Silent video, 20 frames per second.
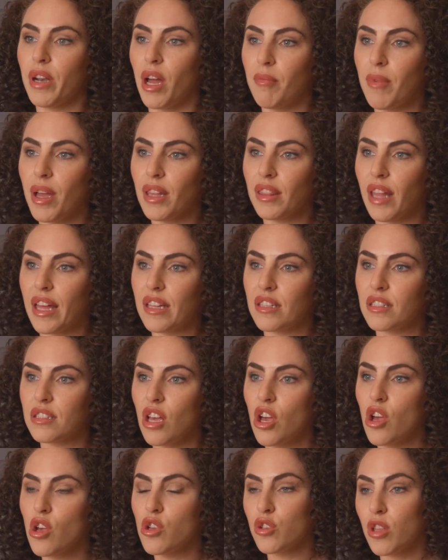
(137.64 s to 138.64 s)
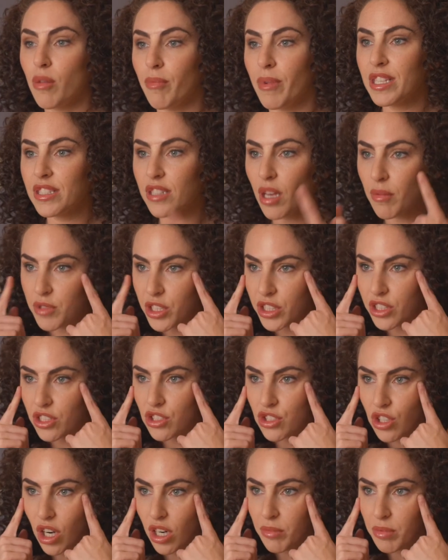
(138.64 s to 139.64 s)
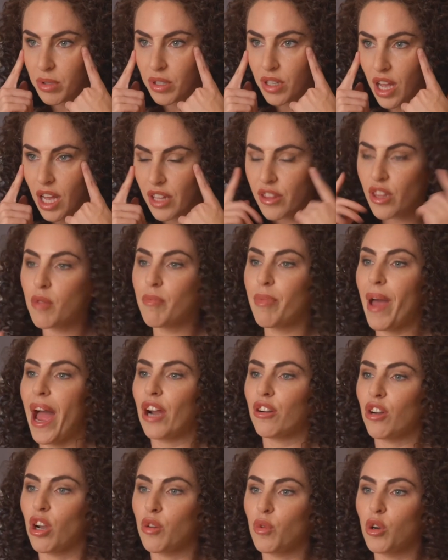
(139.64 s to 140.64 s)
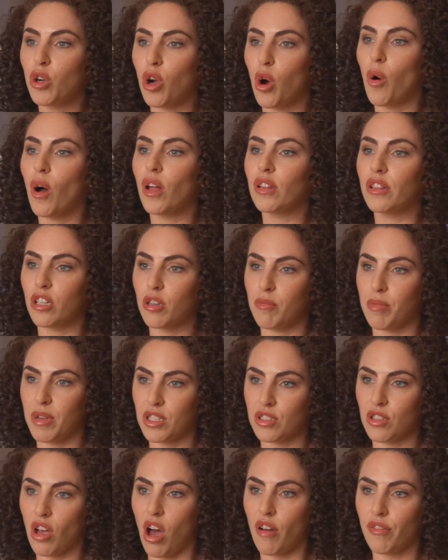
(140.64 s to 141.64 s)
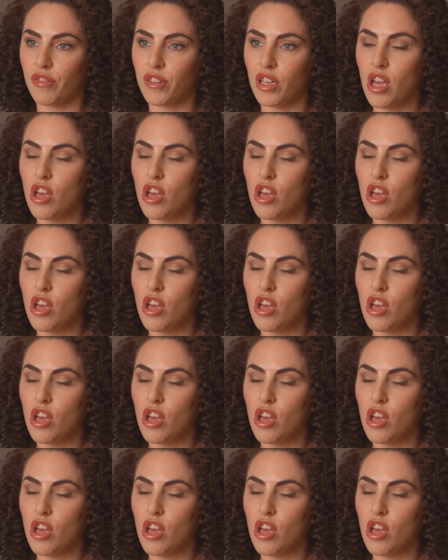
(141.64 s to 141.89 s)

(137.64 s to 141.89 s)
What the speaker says: on my lens so that my subject is sharp and then the background will go a little bit soft.